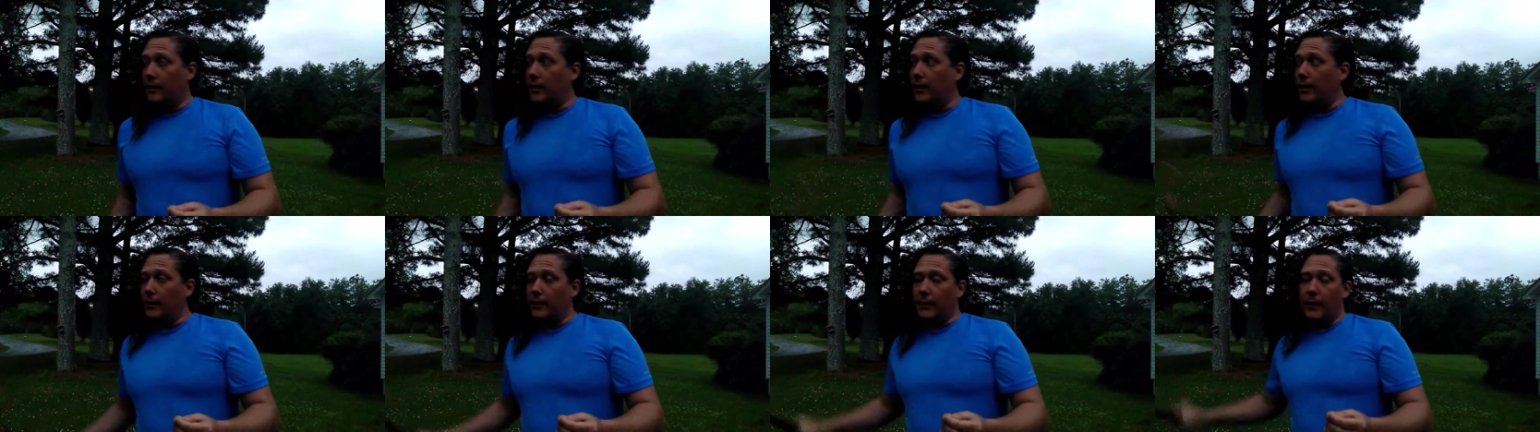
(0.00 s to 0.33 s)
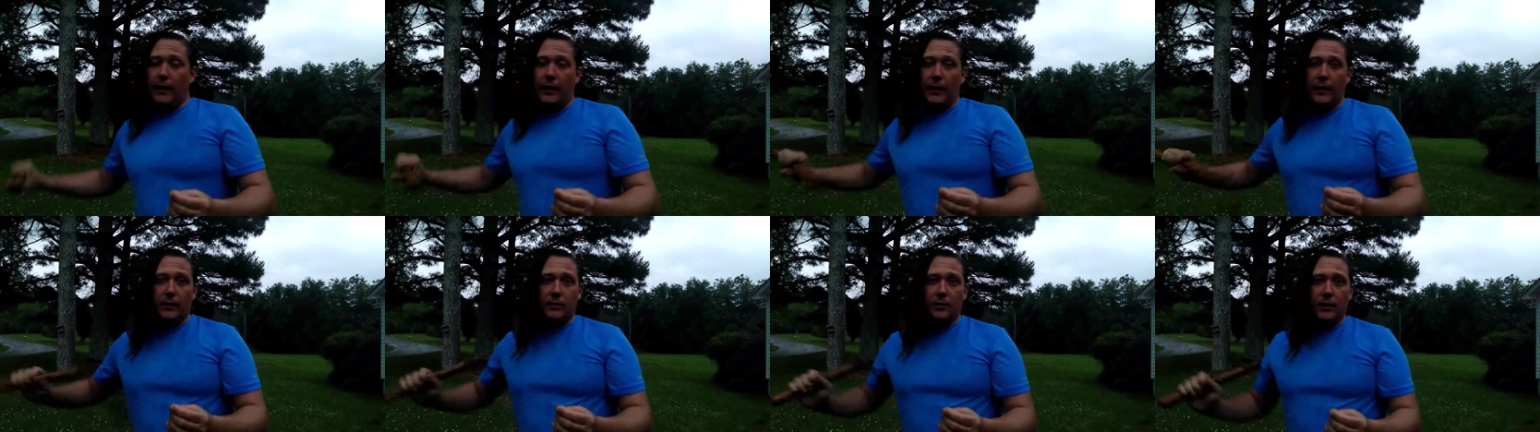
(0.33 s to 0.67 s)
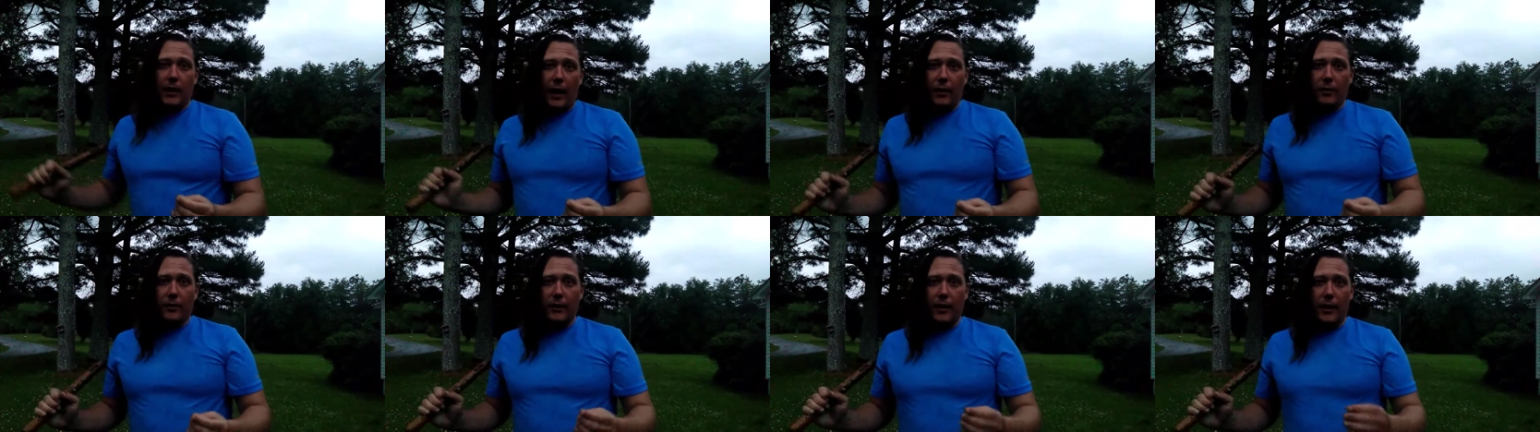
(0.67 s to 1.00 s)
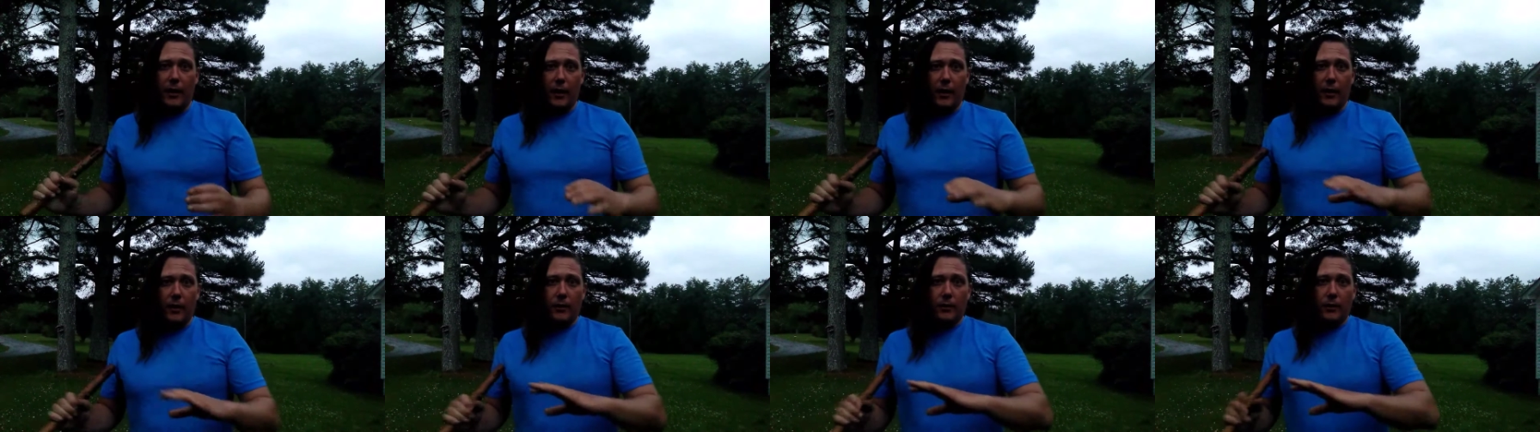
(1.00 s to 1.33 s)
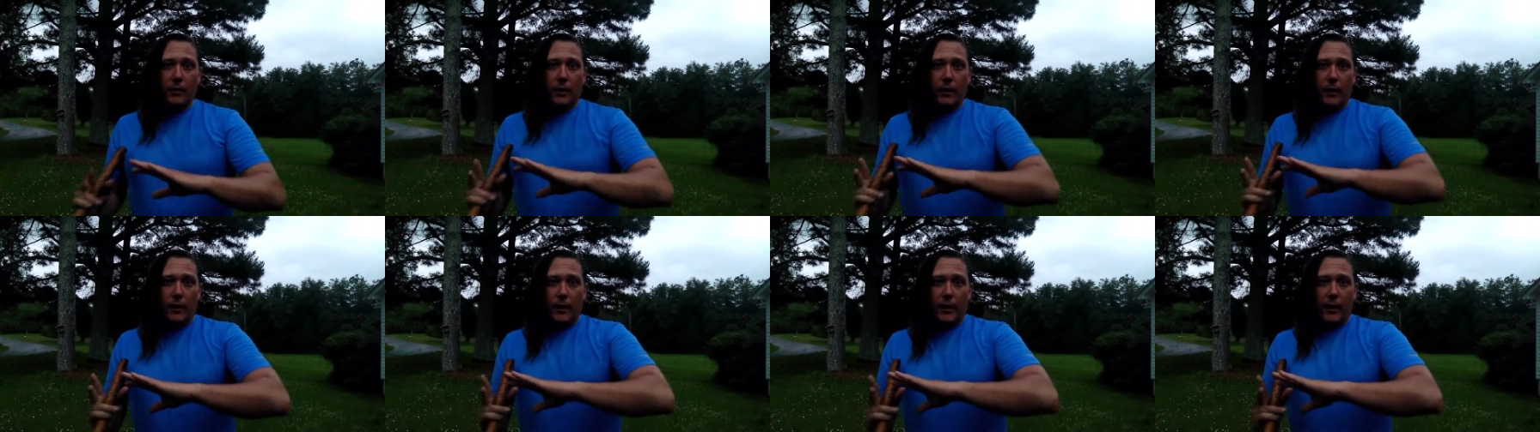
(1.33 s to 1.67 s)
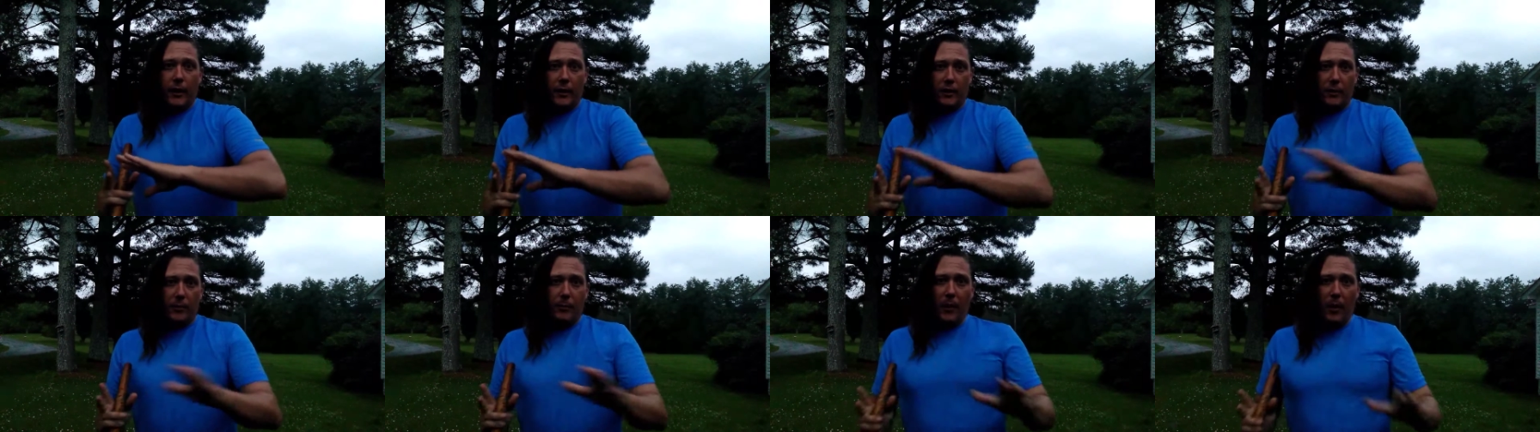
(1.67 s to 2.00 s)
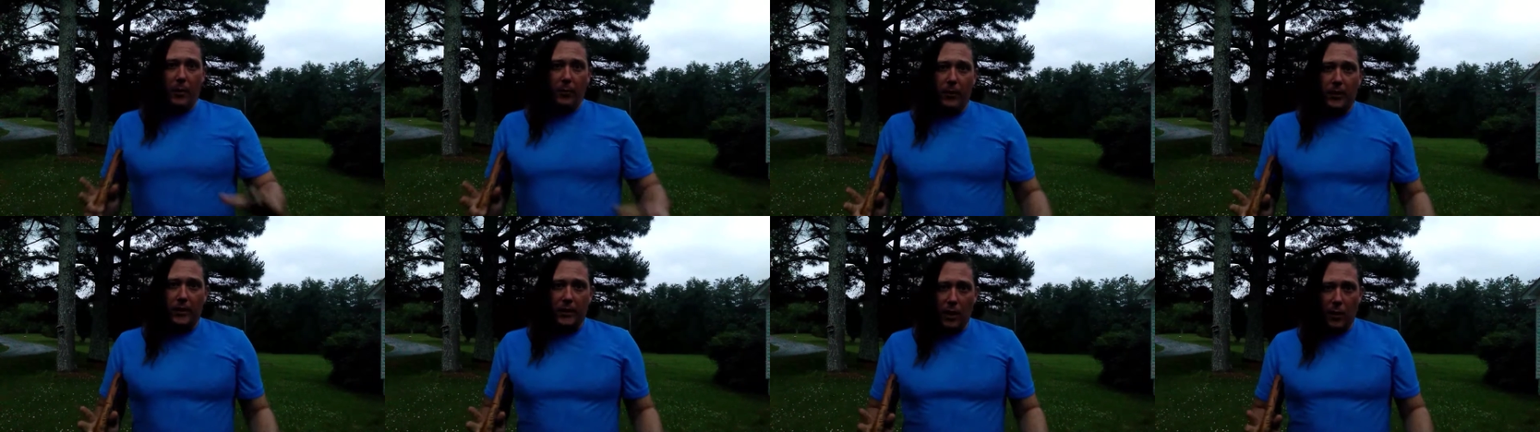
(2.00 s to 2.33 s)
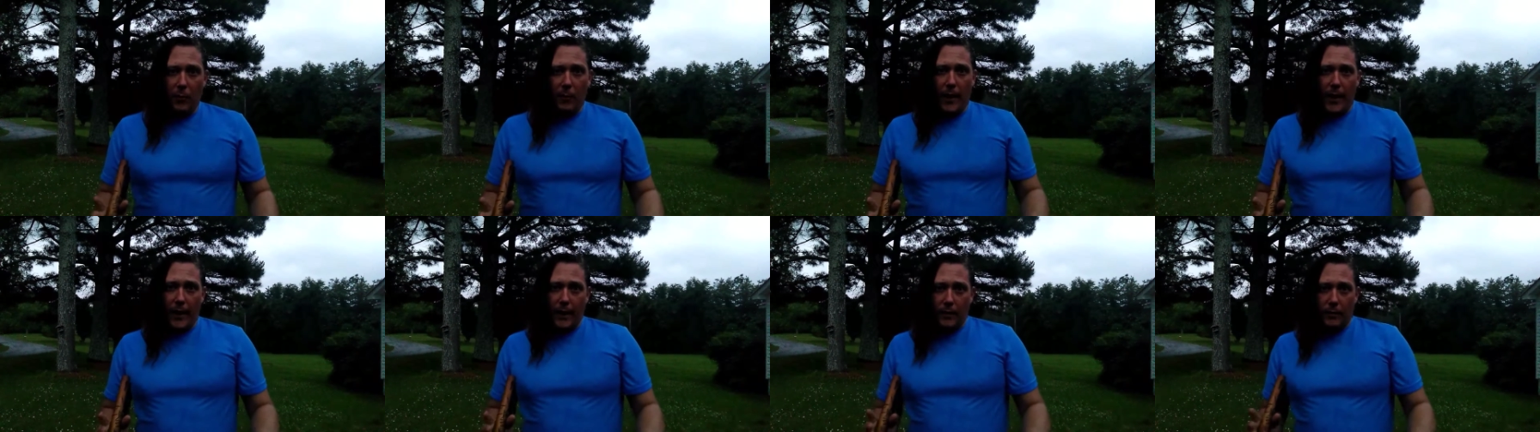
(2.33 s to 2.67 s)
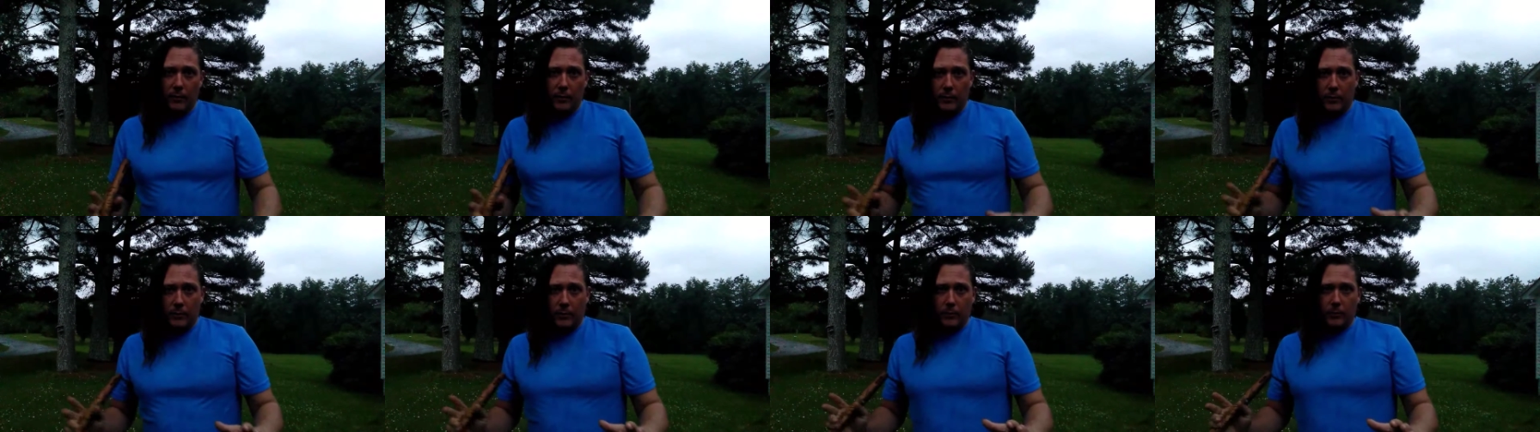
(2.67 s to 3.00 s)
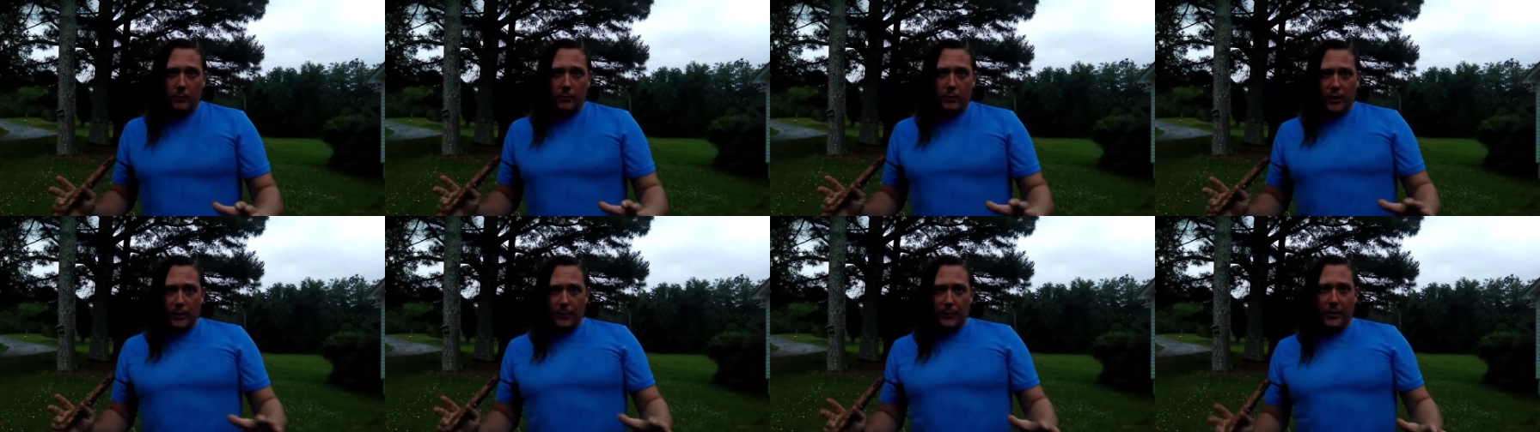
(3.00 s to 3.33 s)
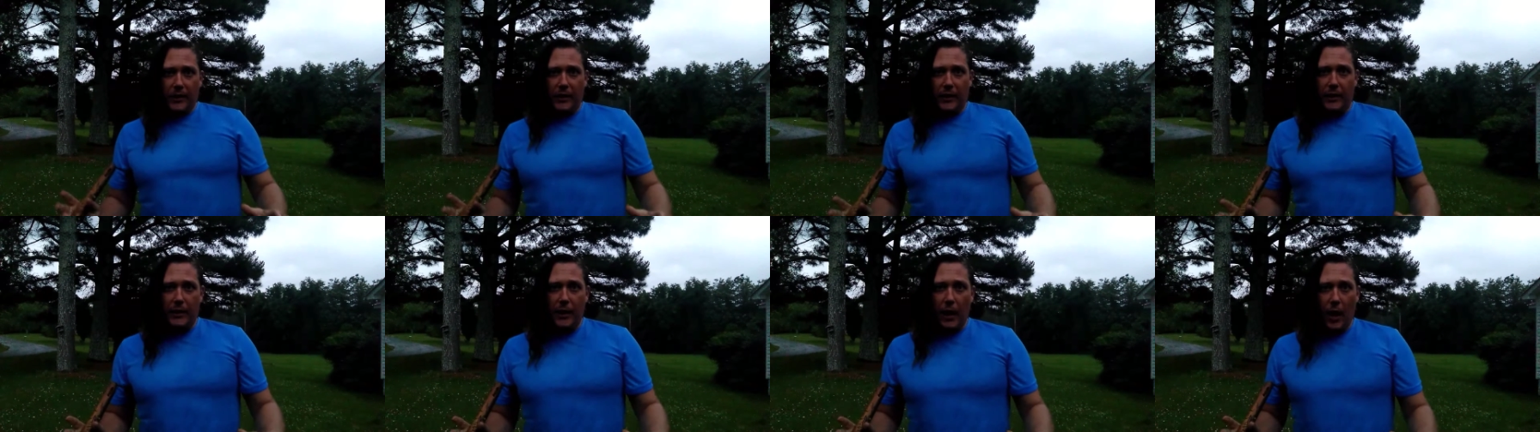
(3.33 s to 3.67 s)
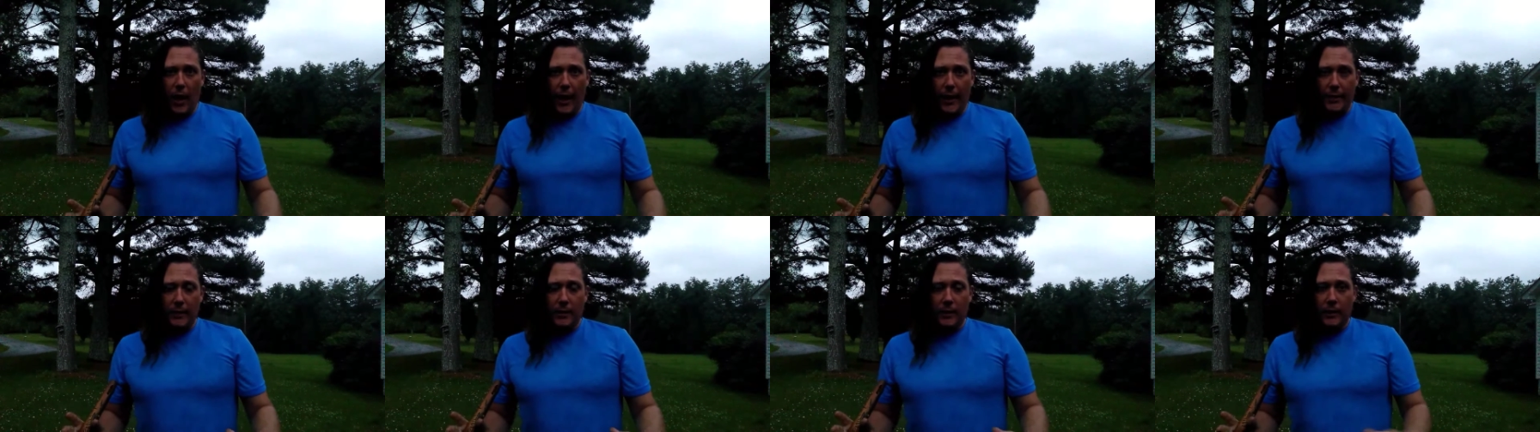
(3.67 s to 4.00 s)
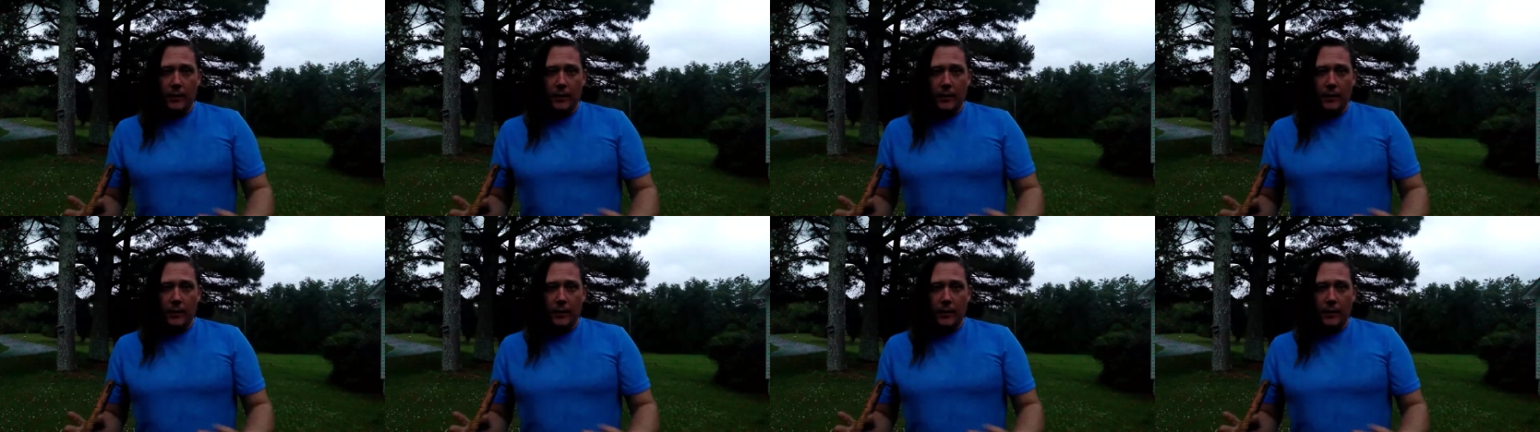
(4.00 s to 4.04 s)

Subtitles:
techniques out there in the public domain. Typically not.